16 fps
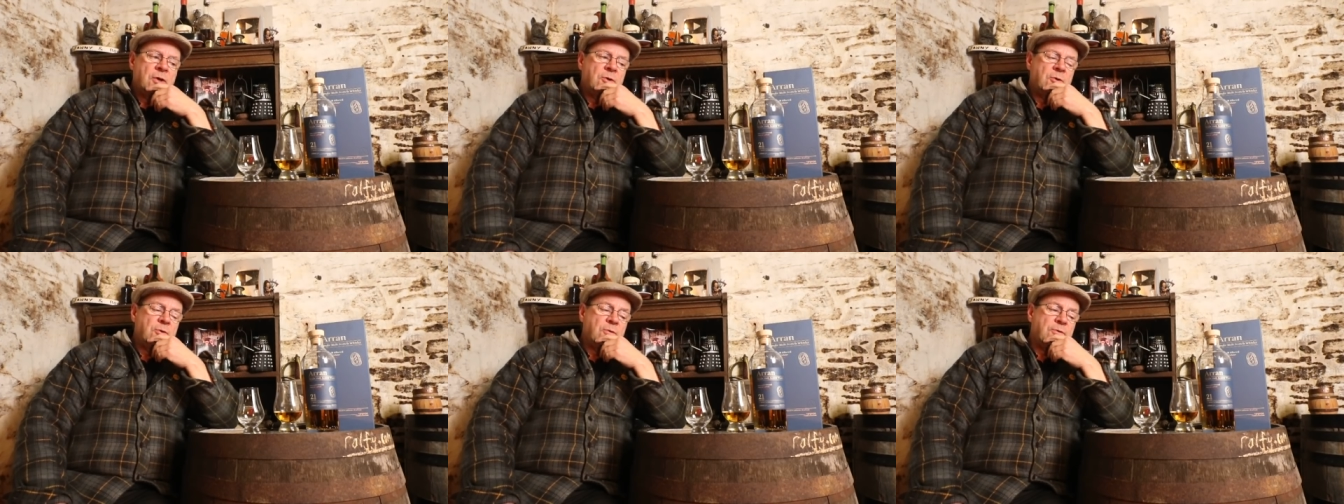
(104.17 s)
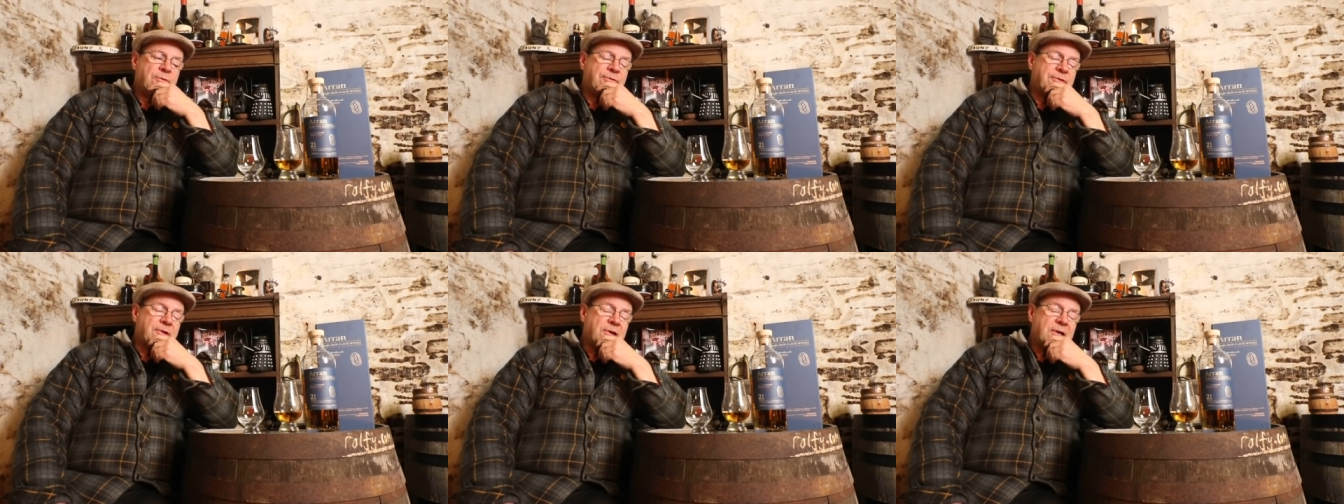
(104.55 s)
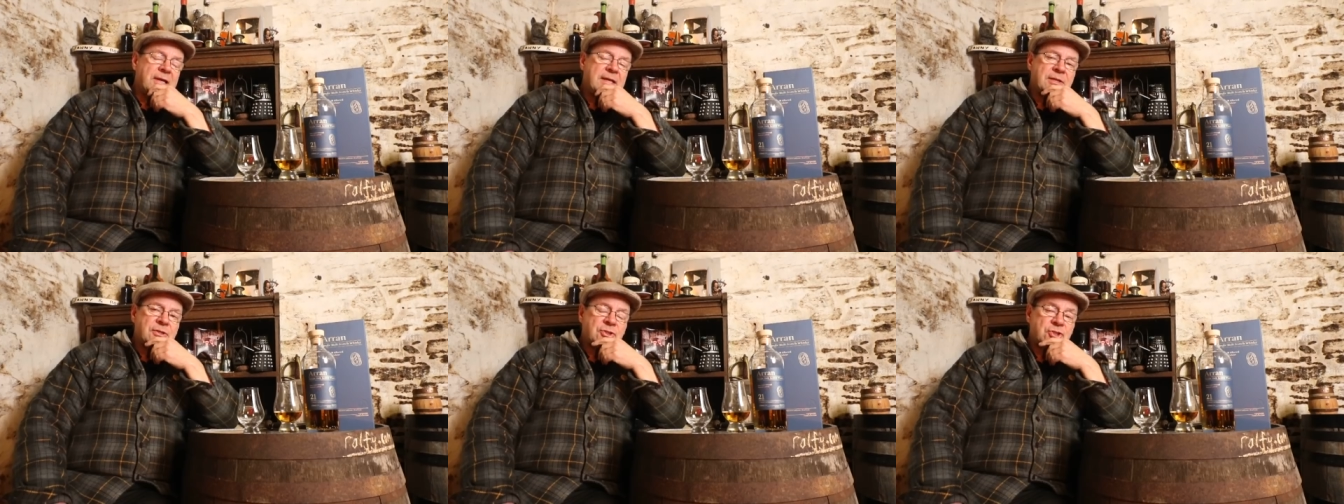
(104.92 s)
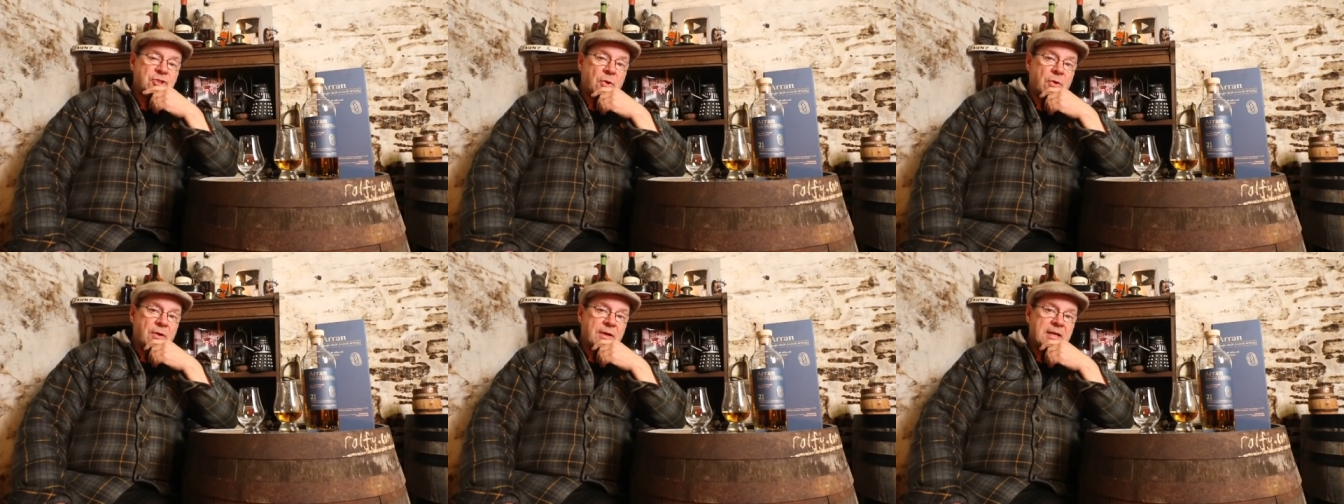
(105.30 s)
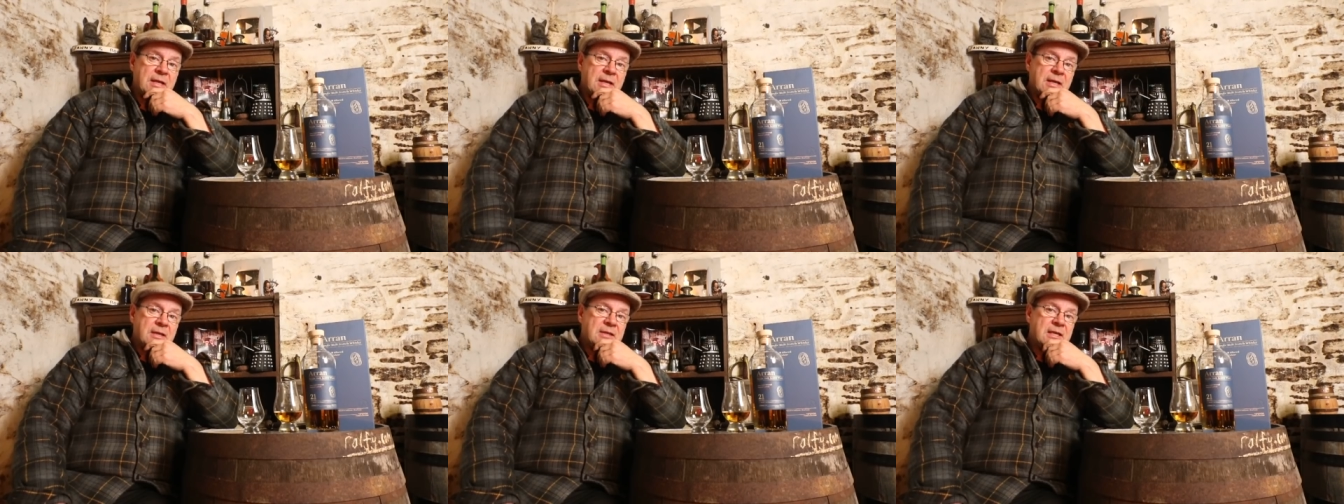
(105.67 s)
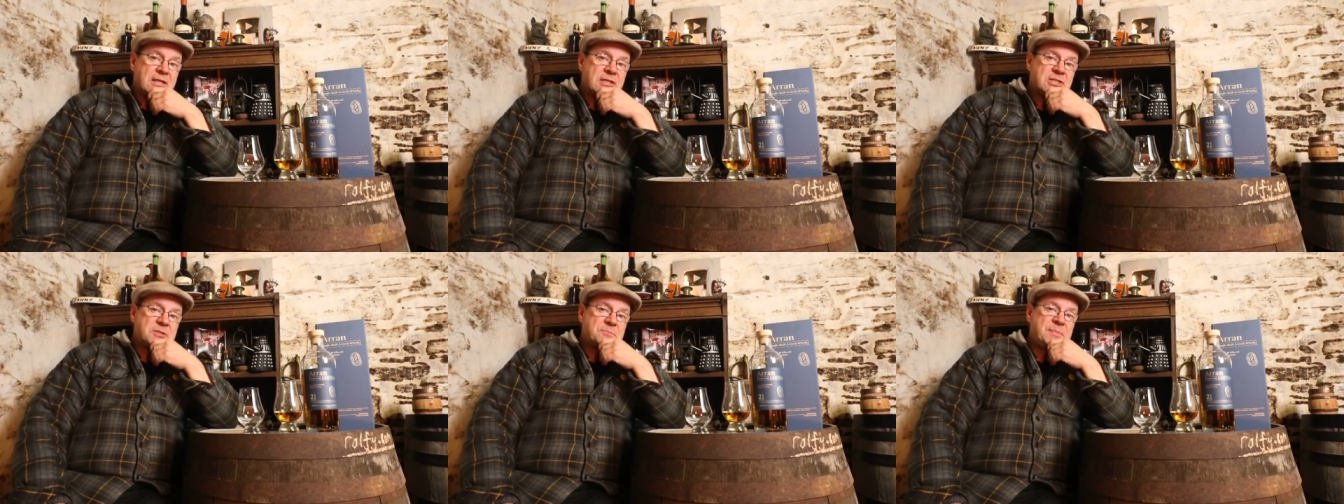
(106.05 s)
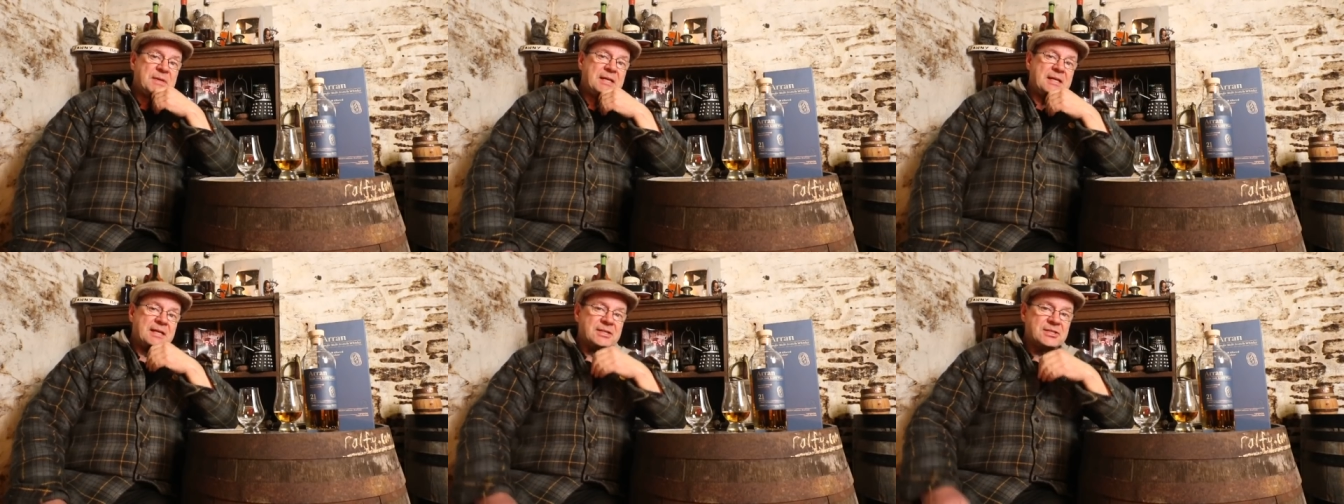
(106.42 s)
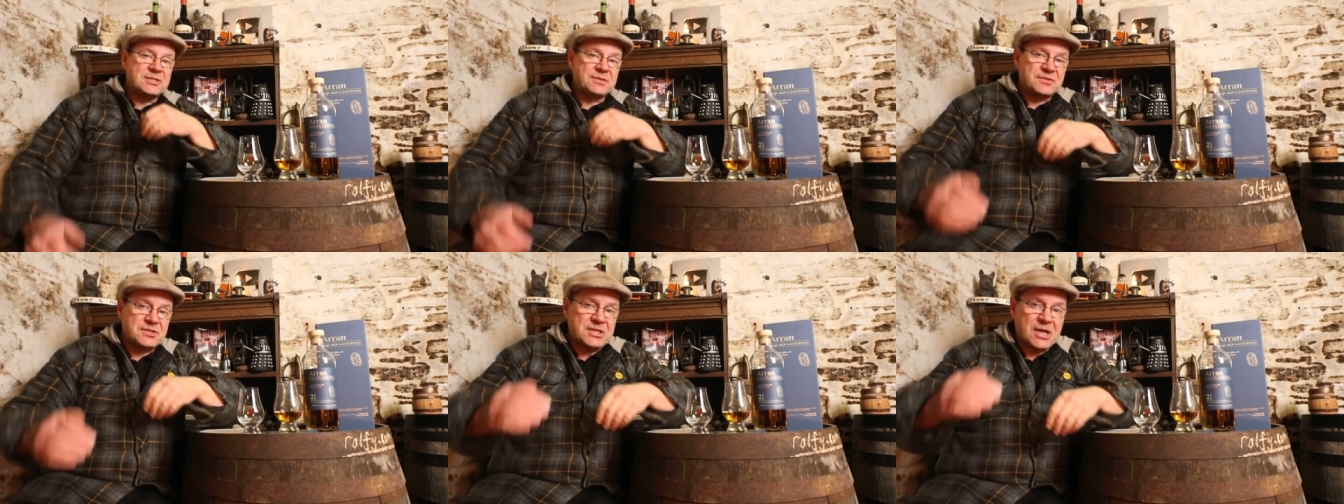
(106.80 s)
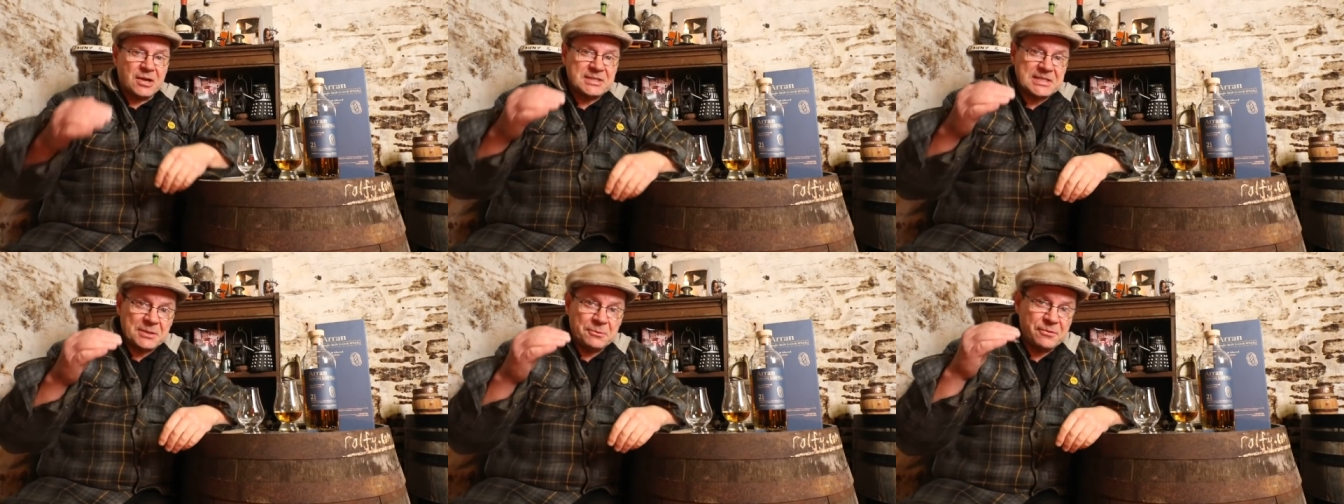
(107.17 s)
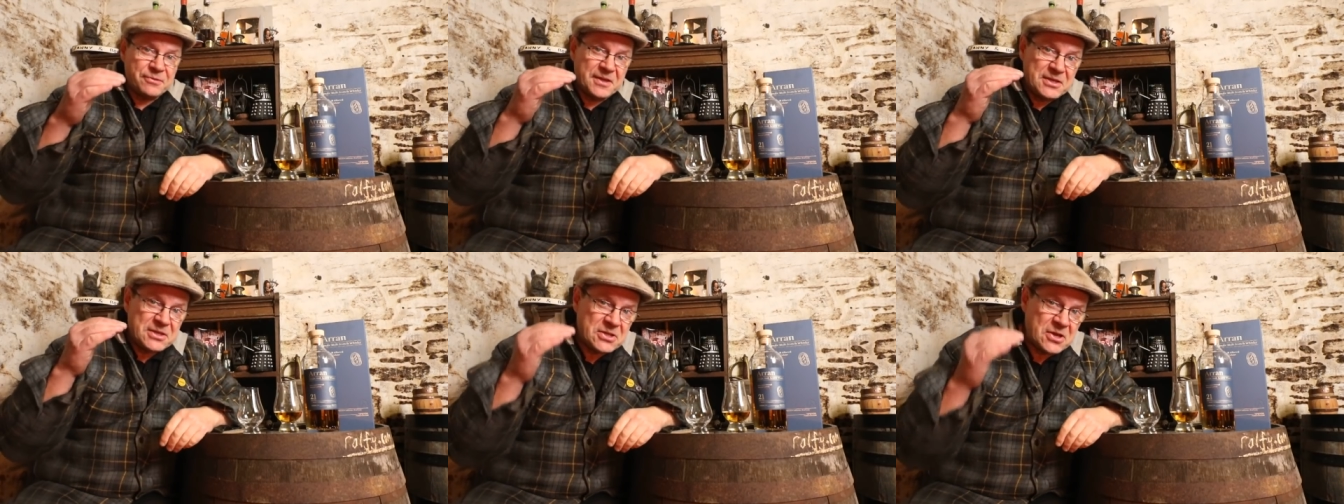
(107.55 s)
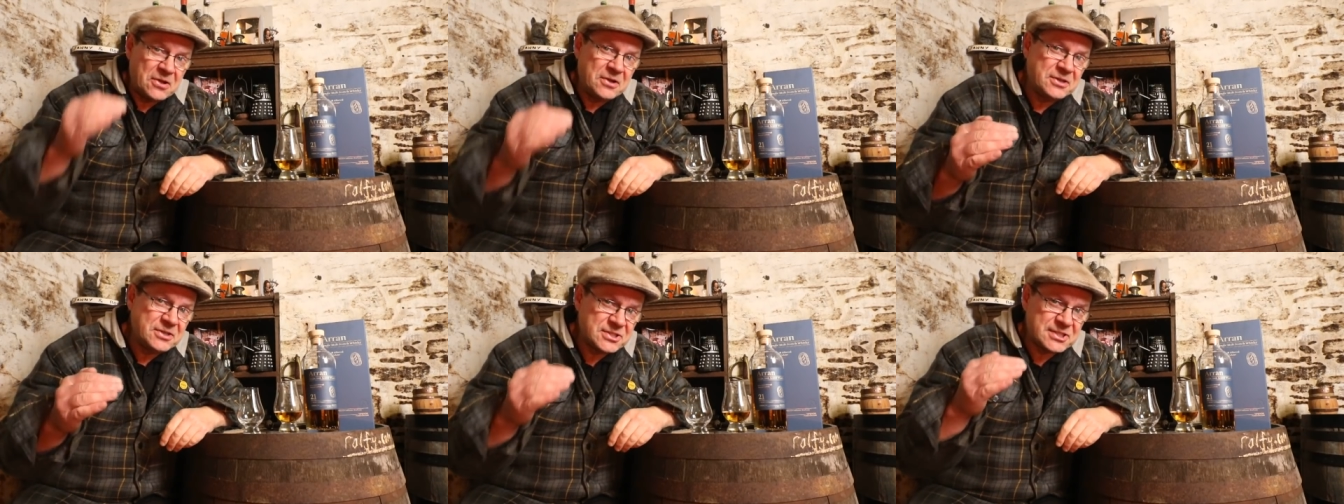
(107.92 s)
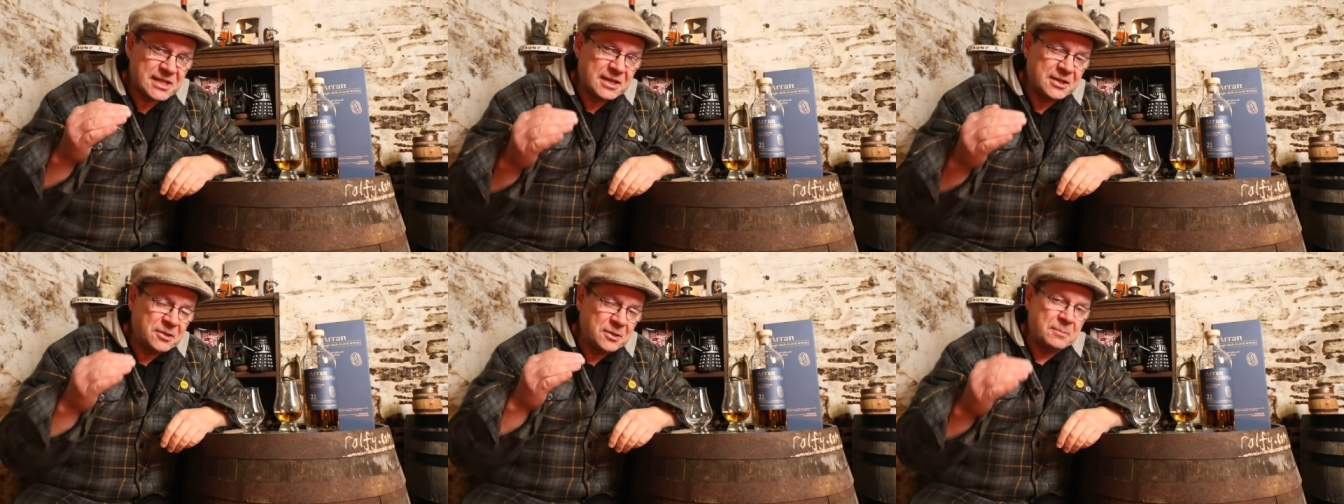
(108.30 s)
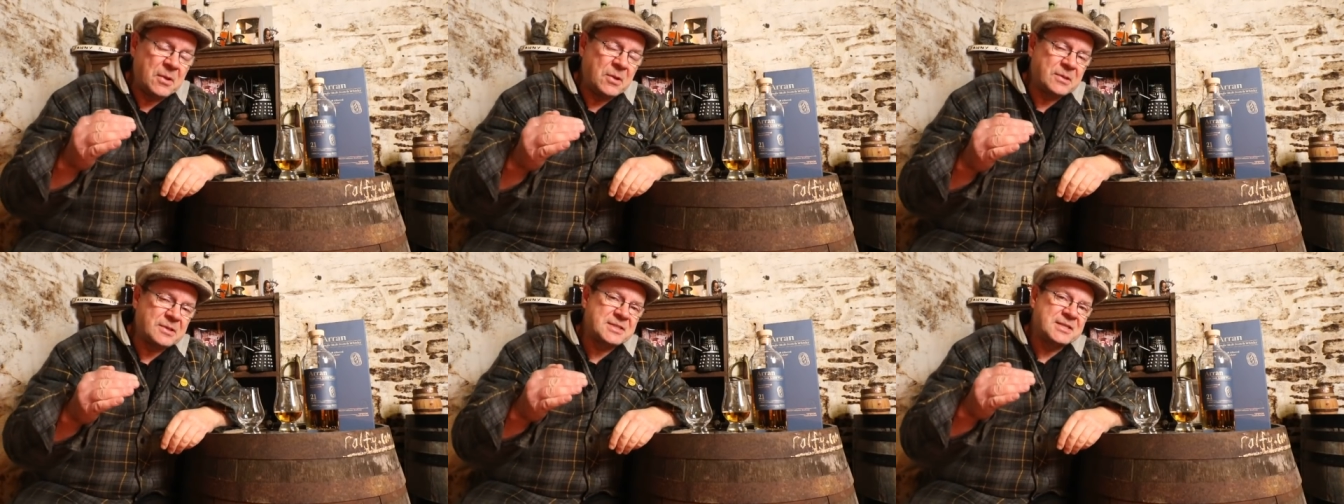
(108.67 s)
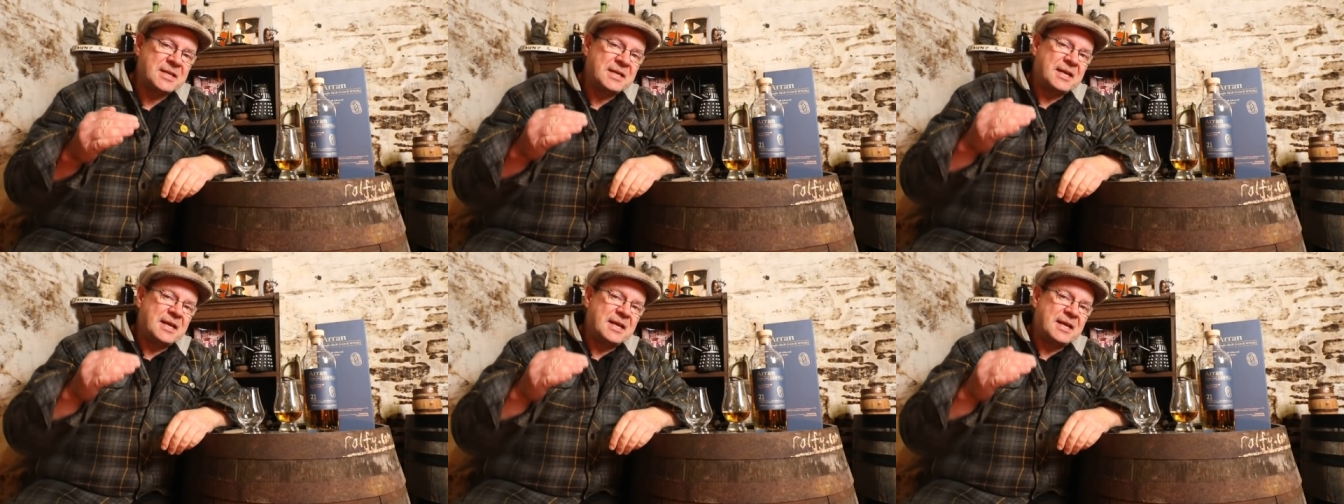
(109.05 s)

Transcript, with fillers: who thoroughly enjoy the experience of starting with a young single malt,